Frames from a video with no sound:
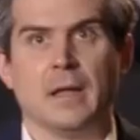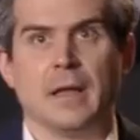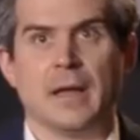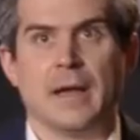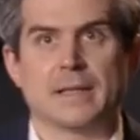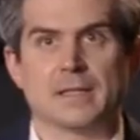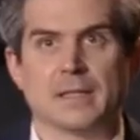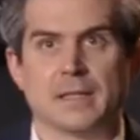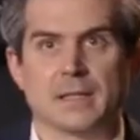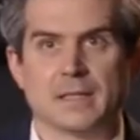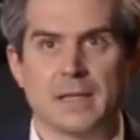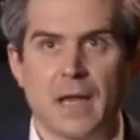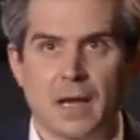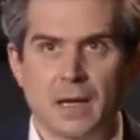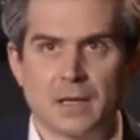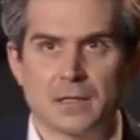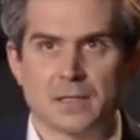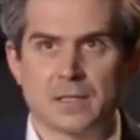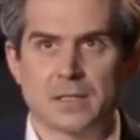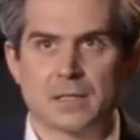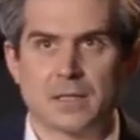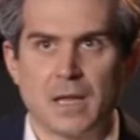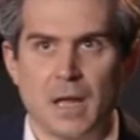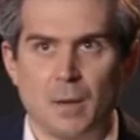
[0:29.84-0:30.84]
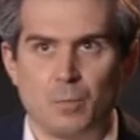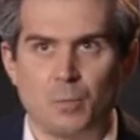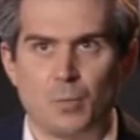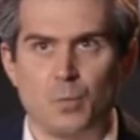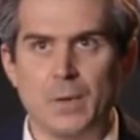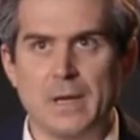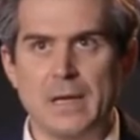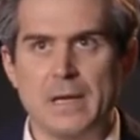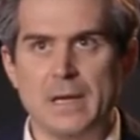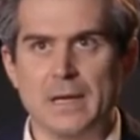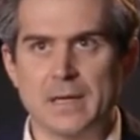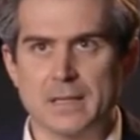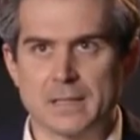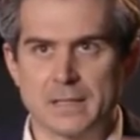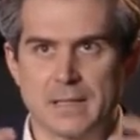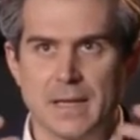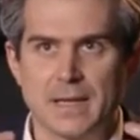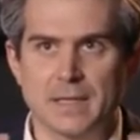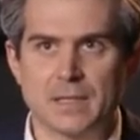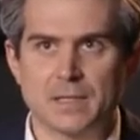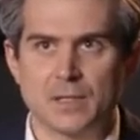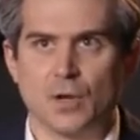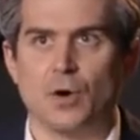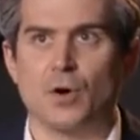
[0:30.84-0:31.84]
as a second step, we
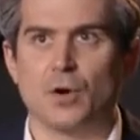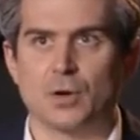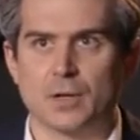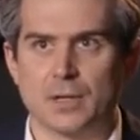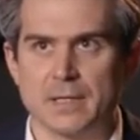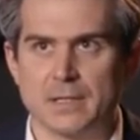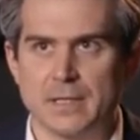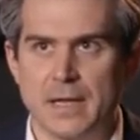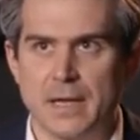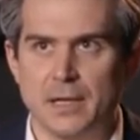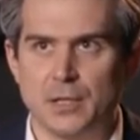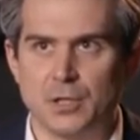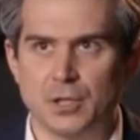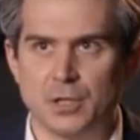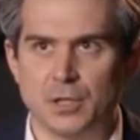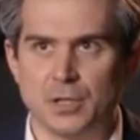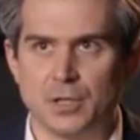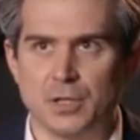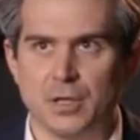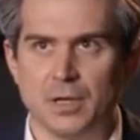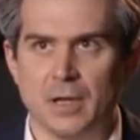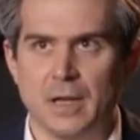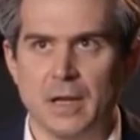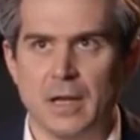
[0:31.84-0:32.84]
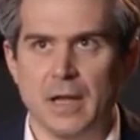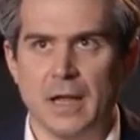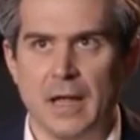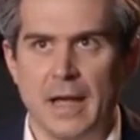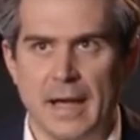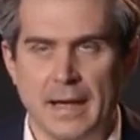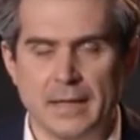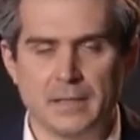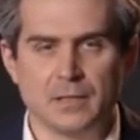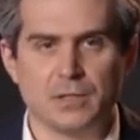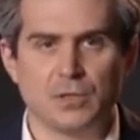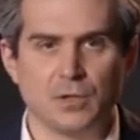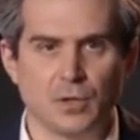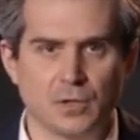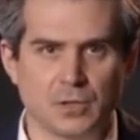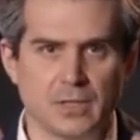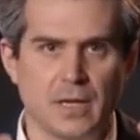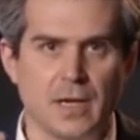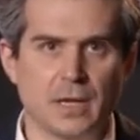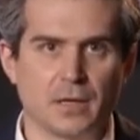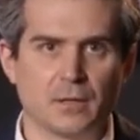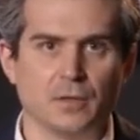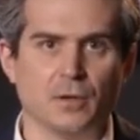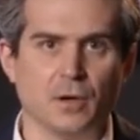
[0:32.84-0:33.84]
assess your organization and your
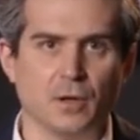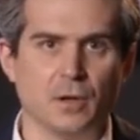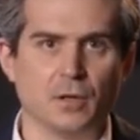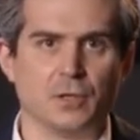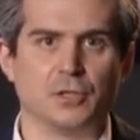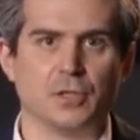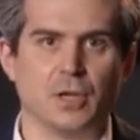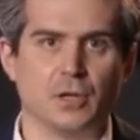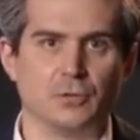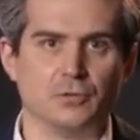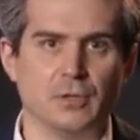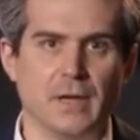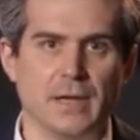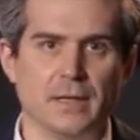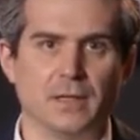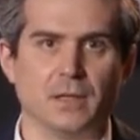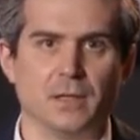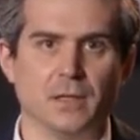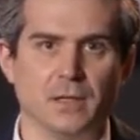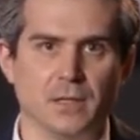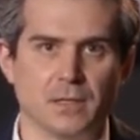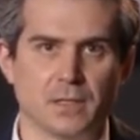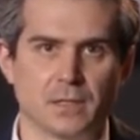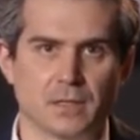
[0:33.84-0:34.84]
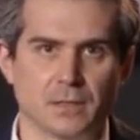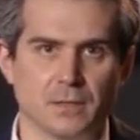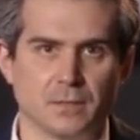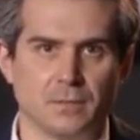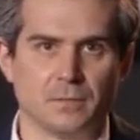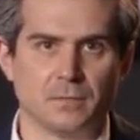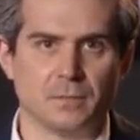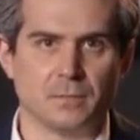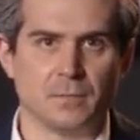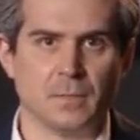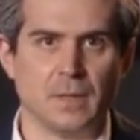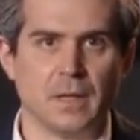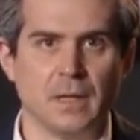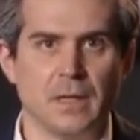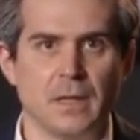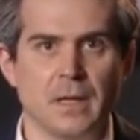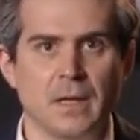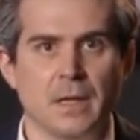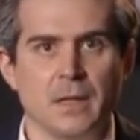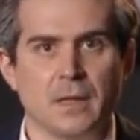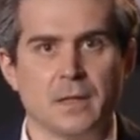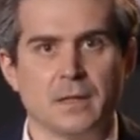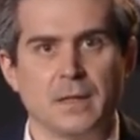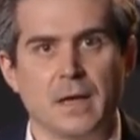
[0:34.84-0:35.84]
technology readiness.
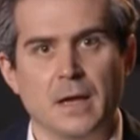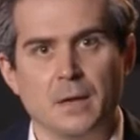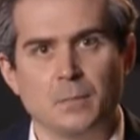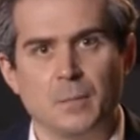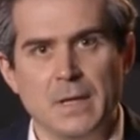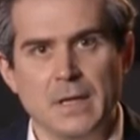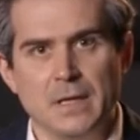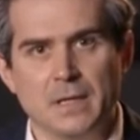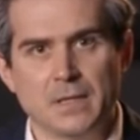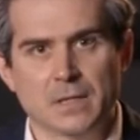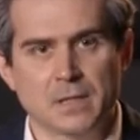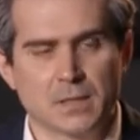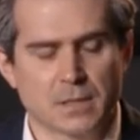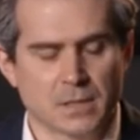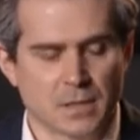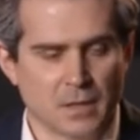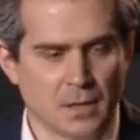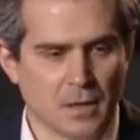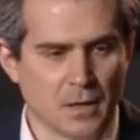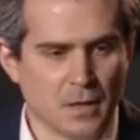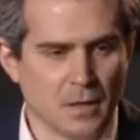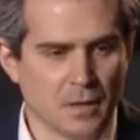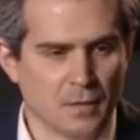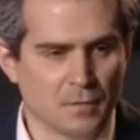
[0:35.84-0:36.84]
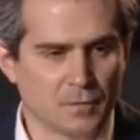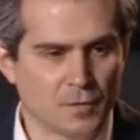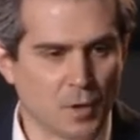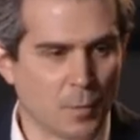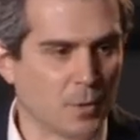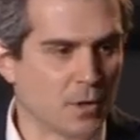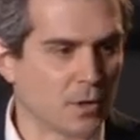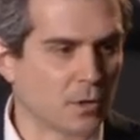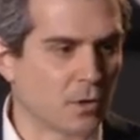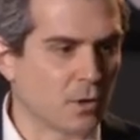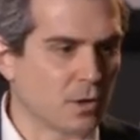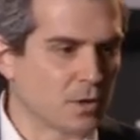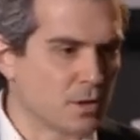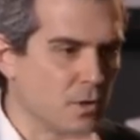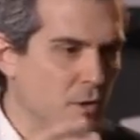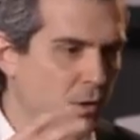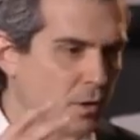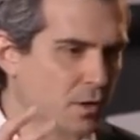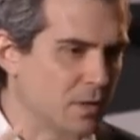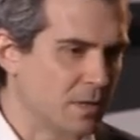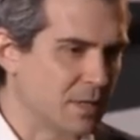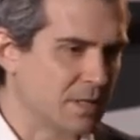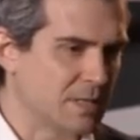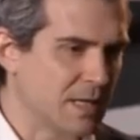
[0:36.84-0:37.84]
That means, from an
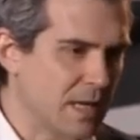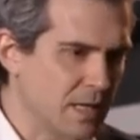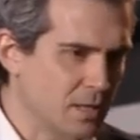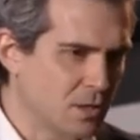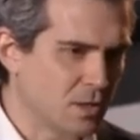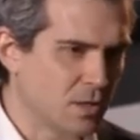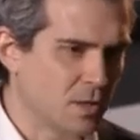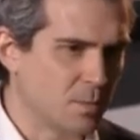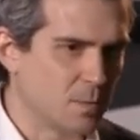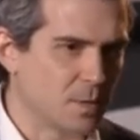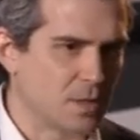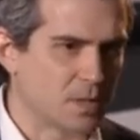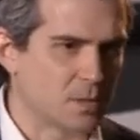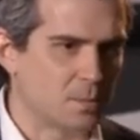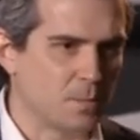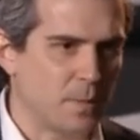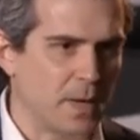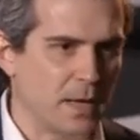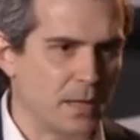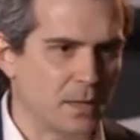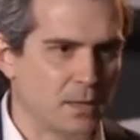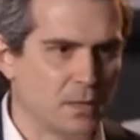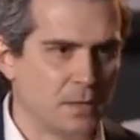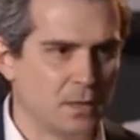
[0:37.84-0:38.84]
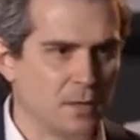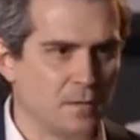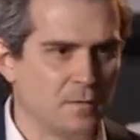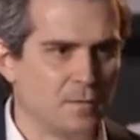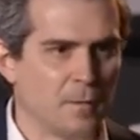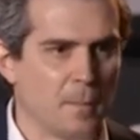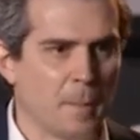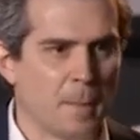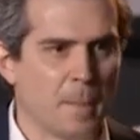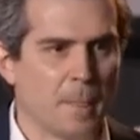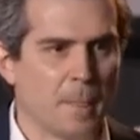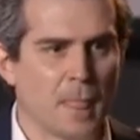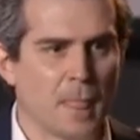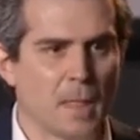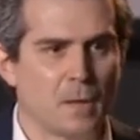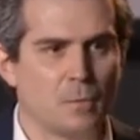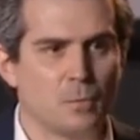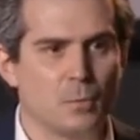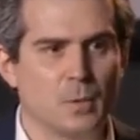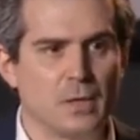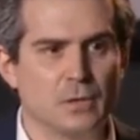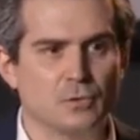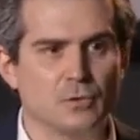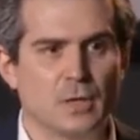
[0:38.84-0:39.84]
organizational perspective,
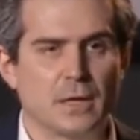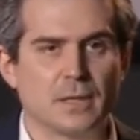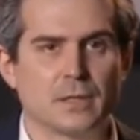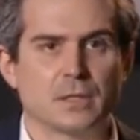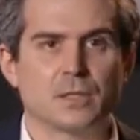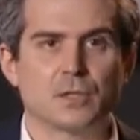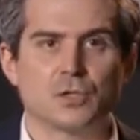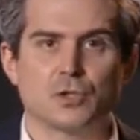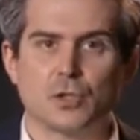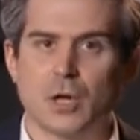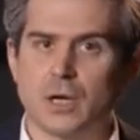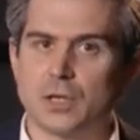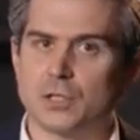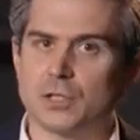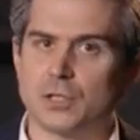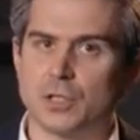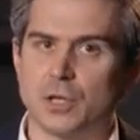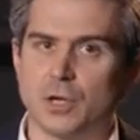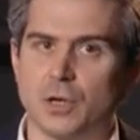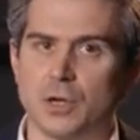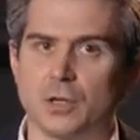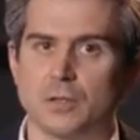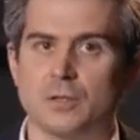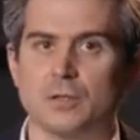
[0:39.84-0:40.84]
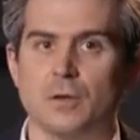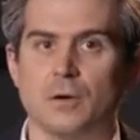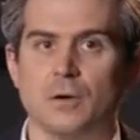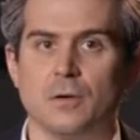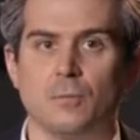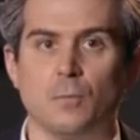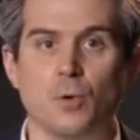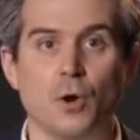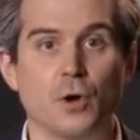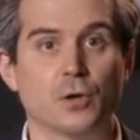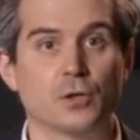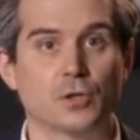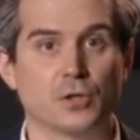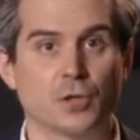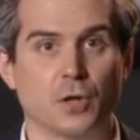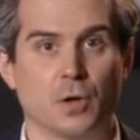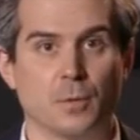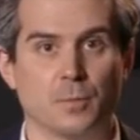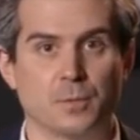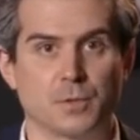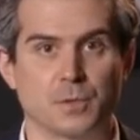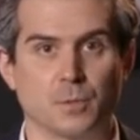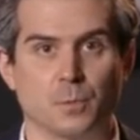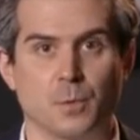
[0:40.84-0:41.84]
we run structured
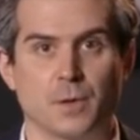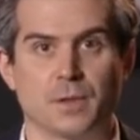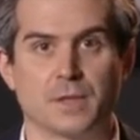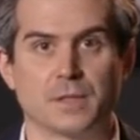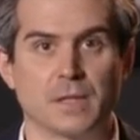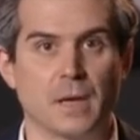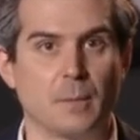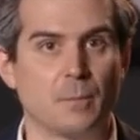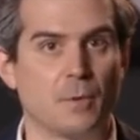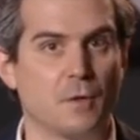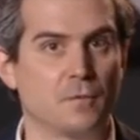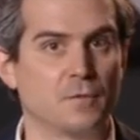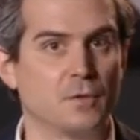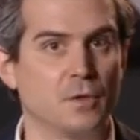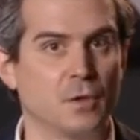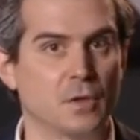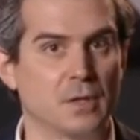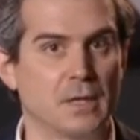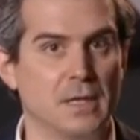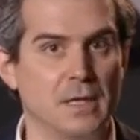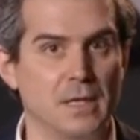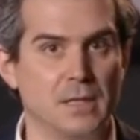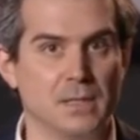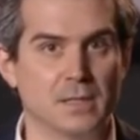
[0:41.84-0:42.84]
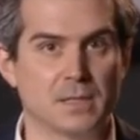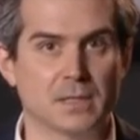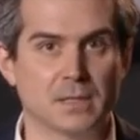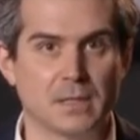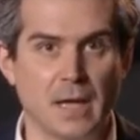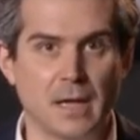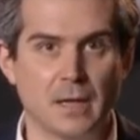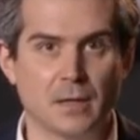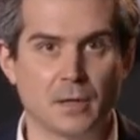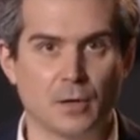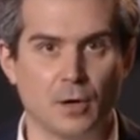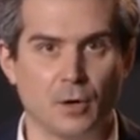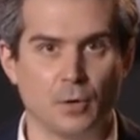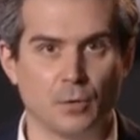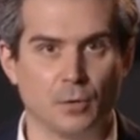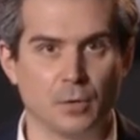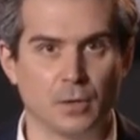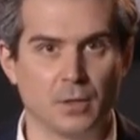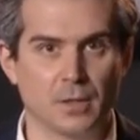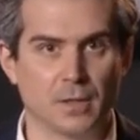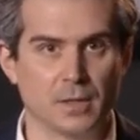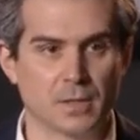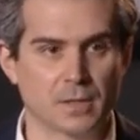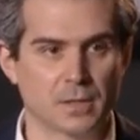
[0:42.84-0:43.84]
workshops with some of your key
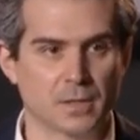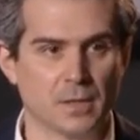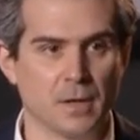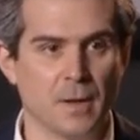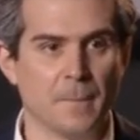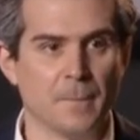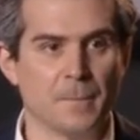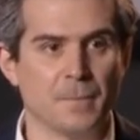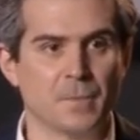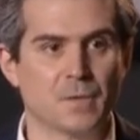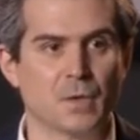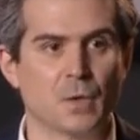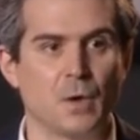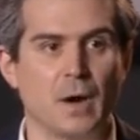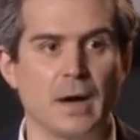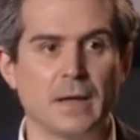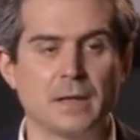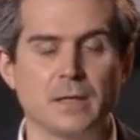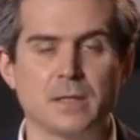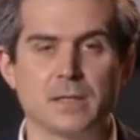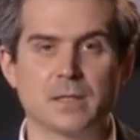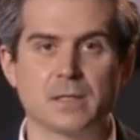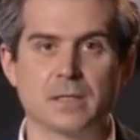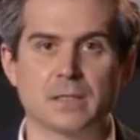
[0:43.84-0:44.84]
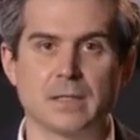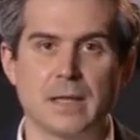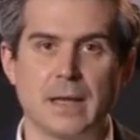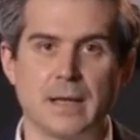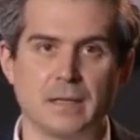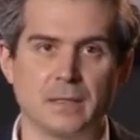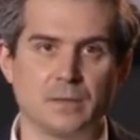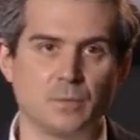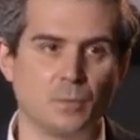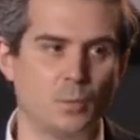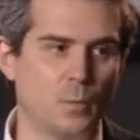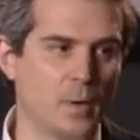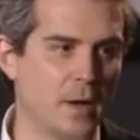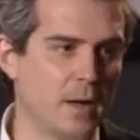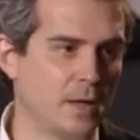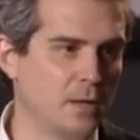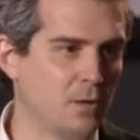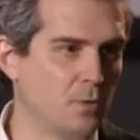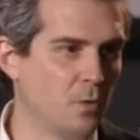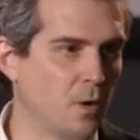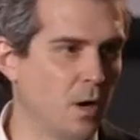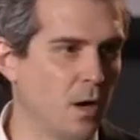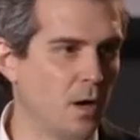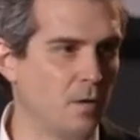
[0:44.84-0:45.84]
stakeholders to understand where
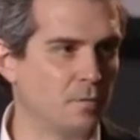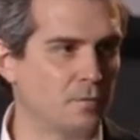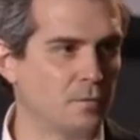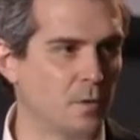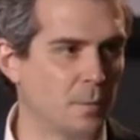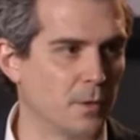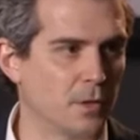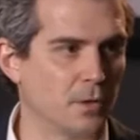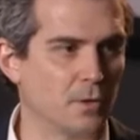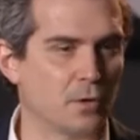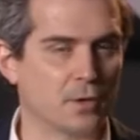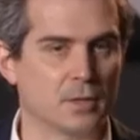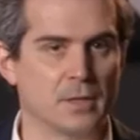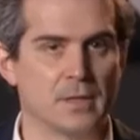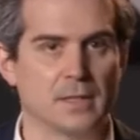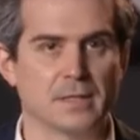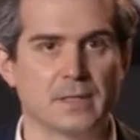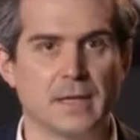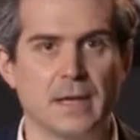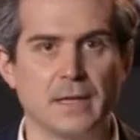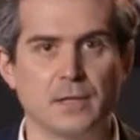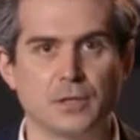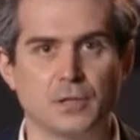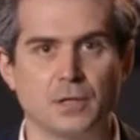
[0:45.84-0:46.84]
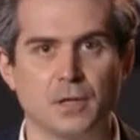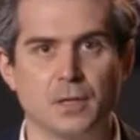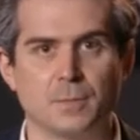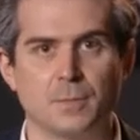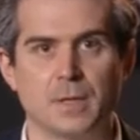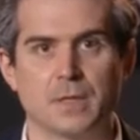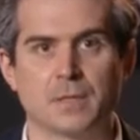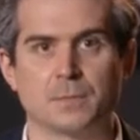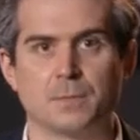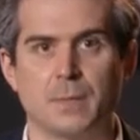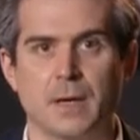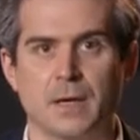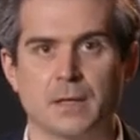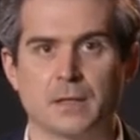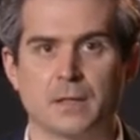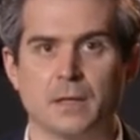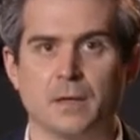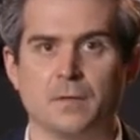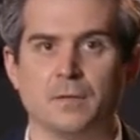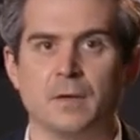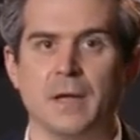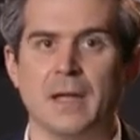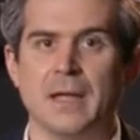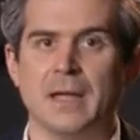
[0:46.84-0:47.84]
you are from an organizational
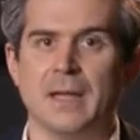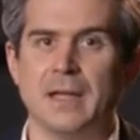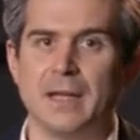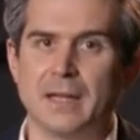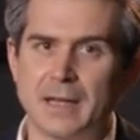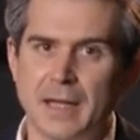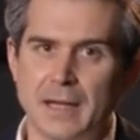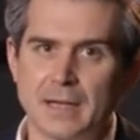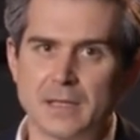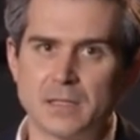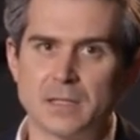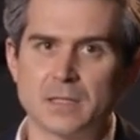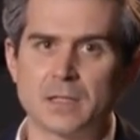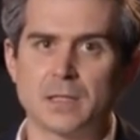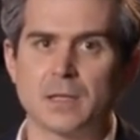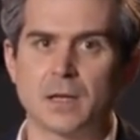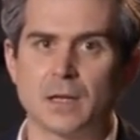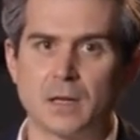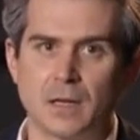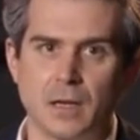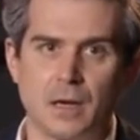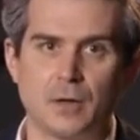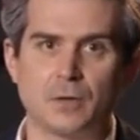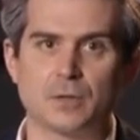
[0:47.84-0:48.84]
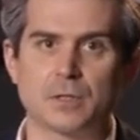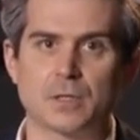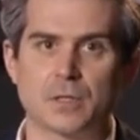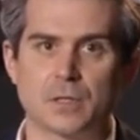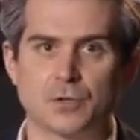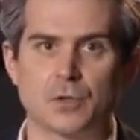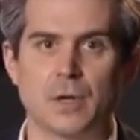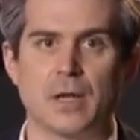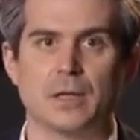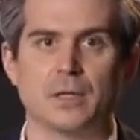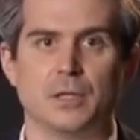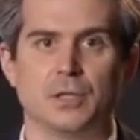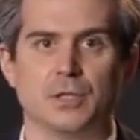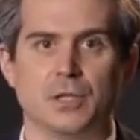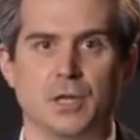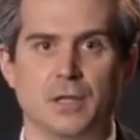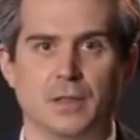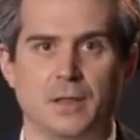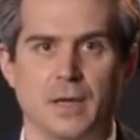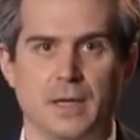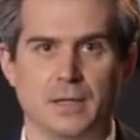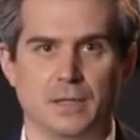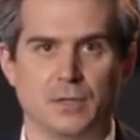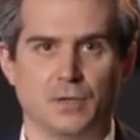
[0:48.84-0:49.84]
perspective against the cloud strategy
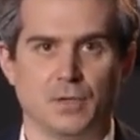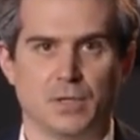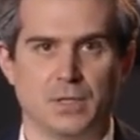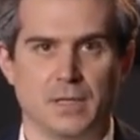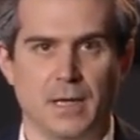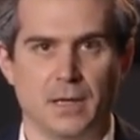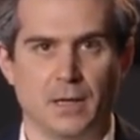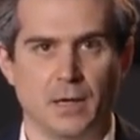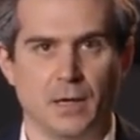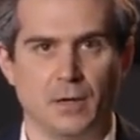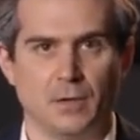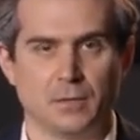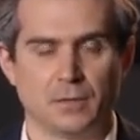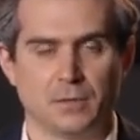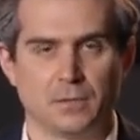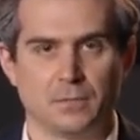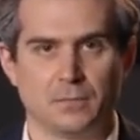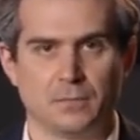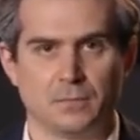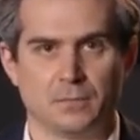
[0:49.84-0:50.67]
that you set out.